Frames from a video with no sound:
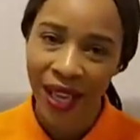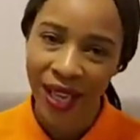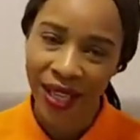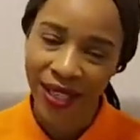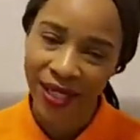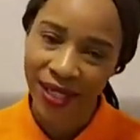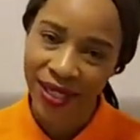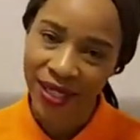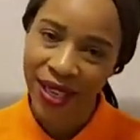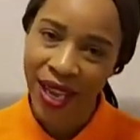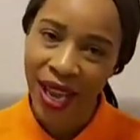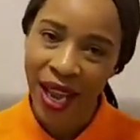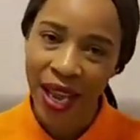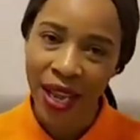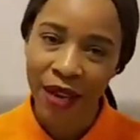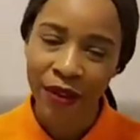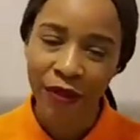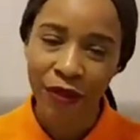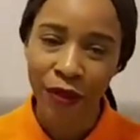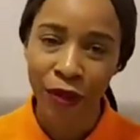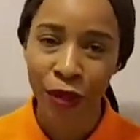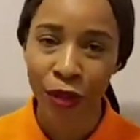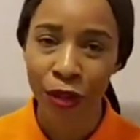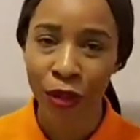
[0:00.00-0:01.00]
It's
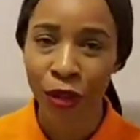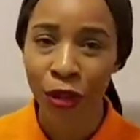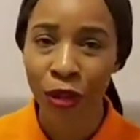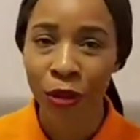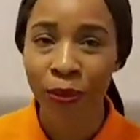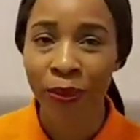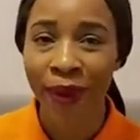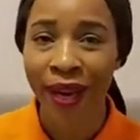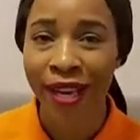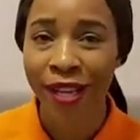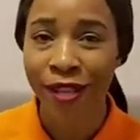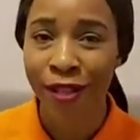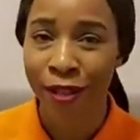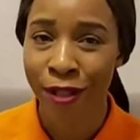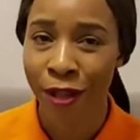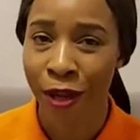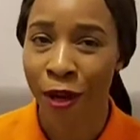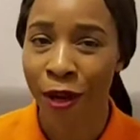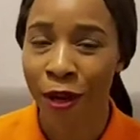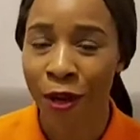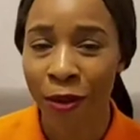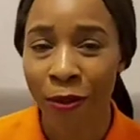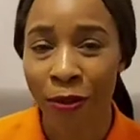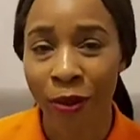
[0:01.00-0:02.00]
time for the goodbye
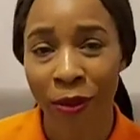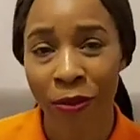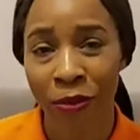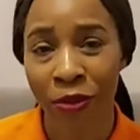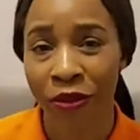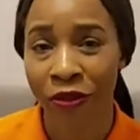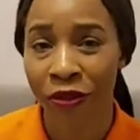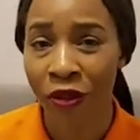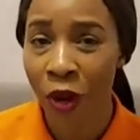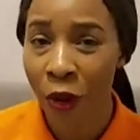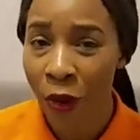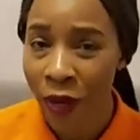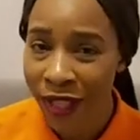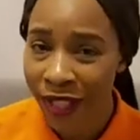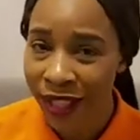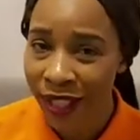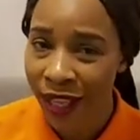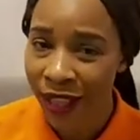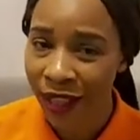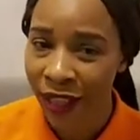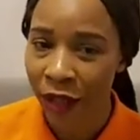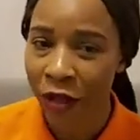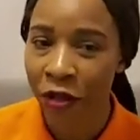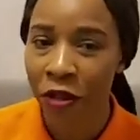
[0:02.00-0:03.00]
song, but before we
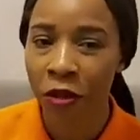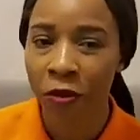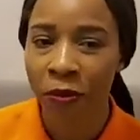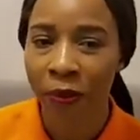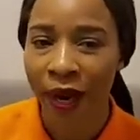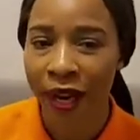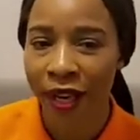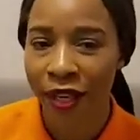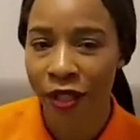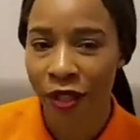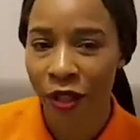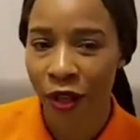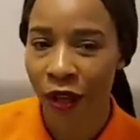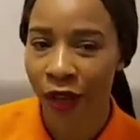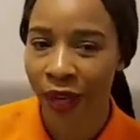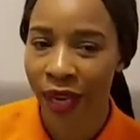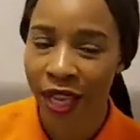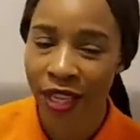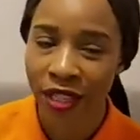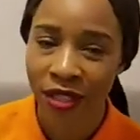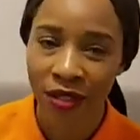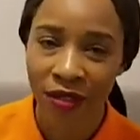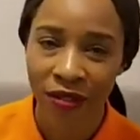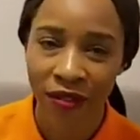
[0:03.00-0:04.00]
sing the goodbye song,
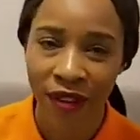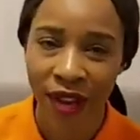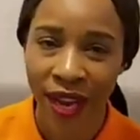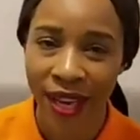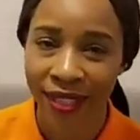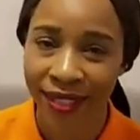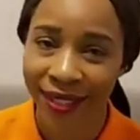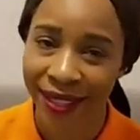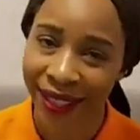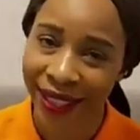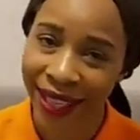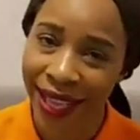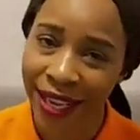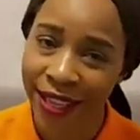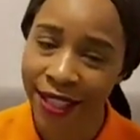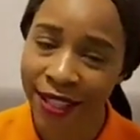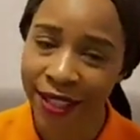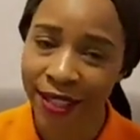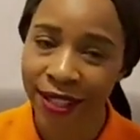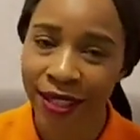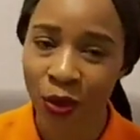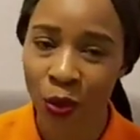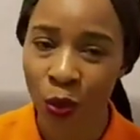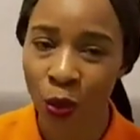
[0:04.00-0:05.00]
let's revise the
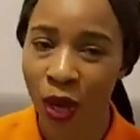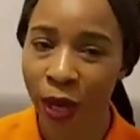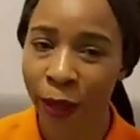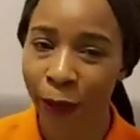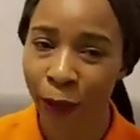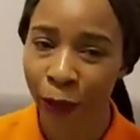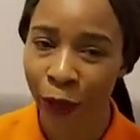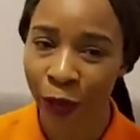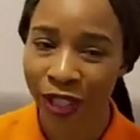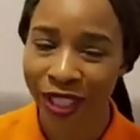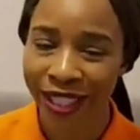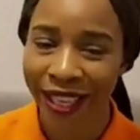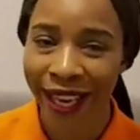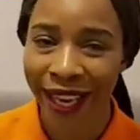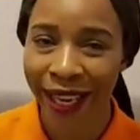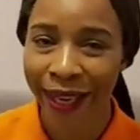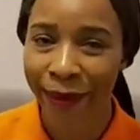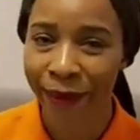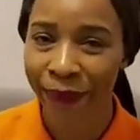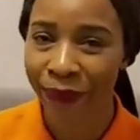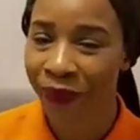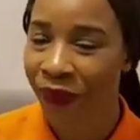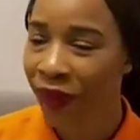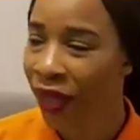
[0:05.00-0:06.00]
letters one more
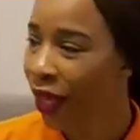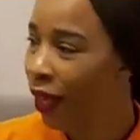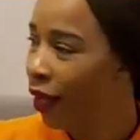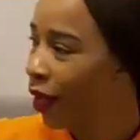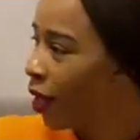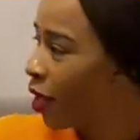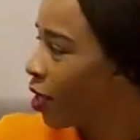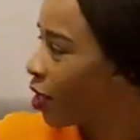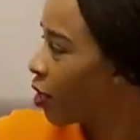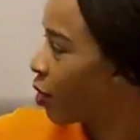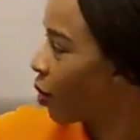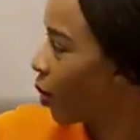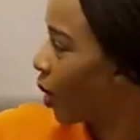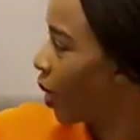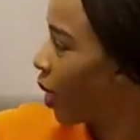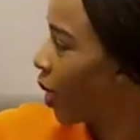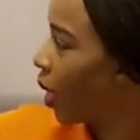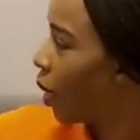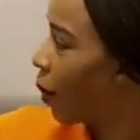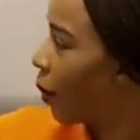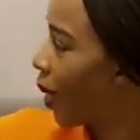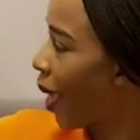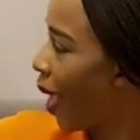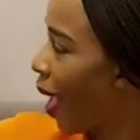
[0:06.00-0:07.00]
time. So
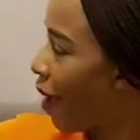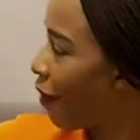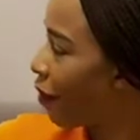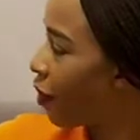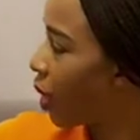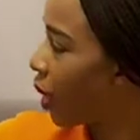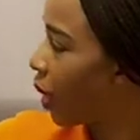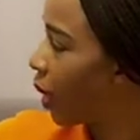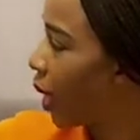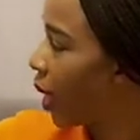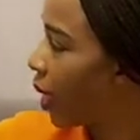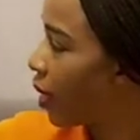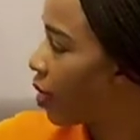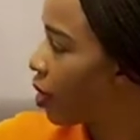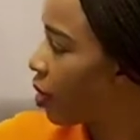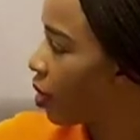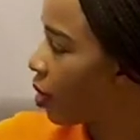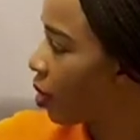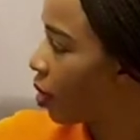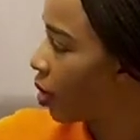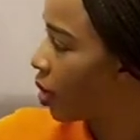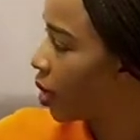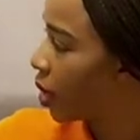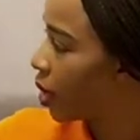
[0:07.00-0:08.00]
here we have the
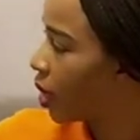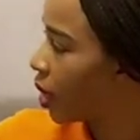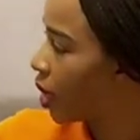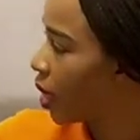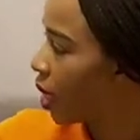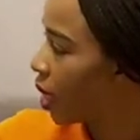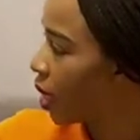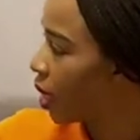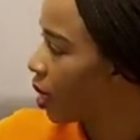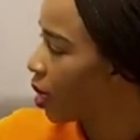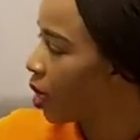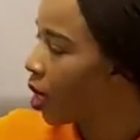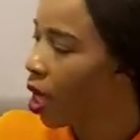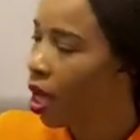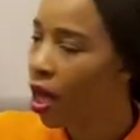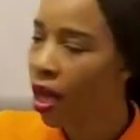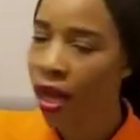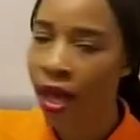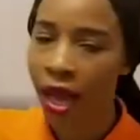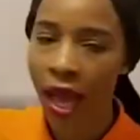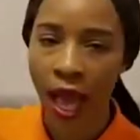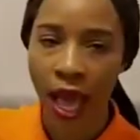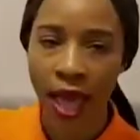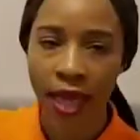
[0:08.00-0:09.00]
letter T,
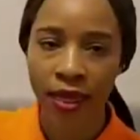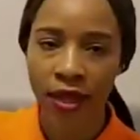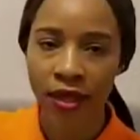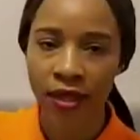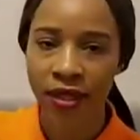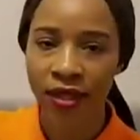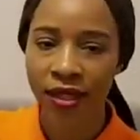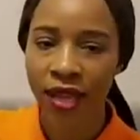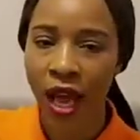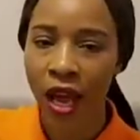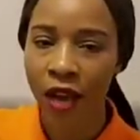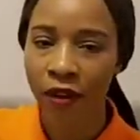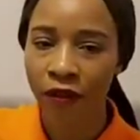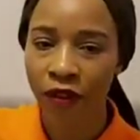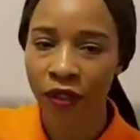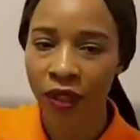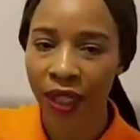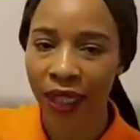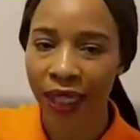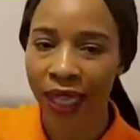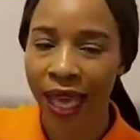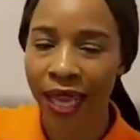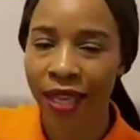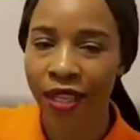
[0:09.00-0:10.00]
and the sound for
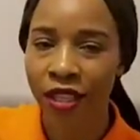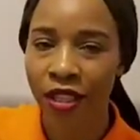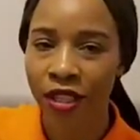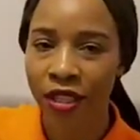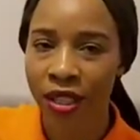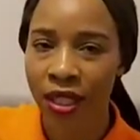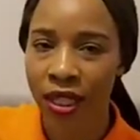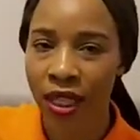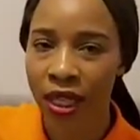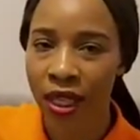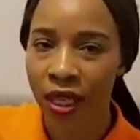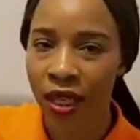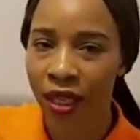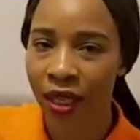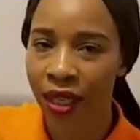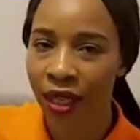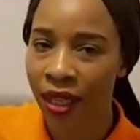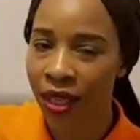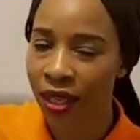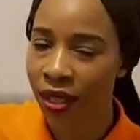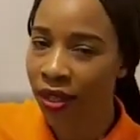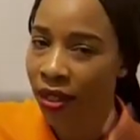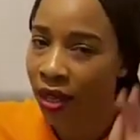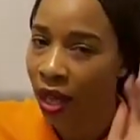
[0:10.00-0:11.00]
the letter
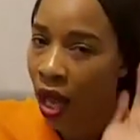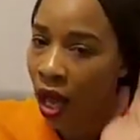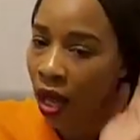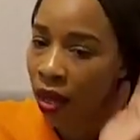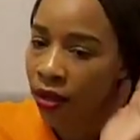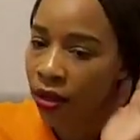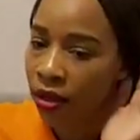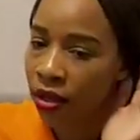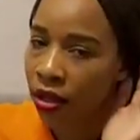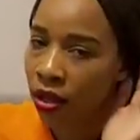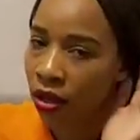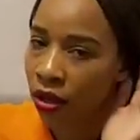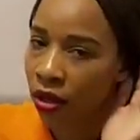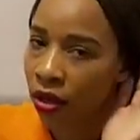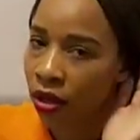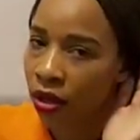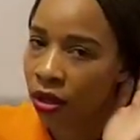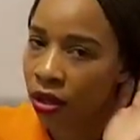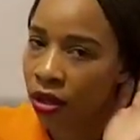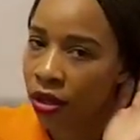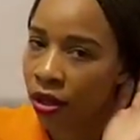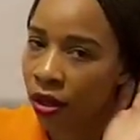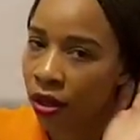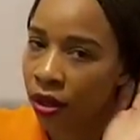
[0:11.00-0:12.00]
T is T,
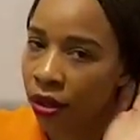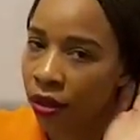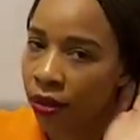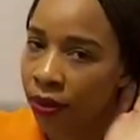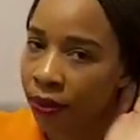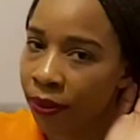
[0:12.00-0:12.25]
T.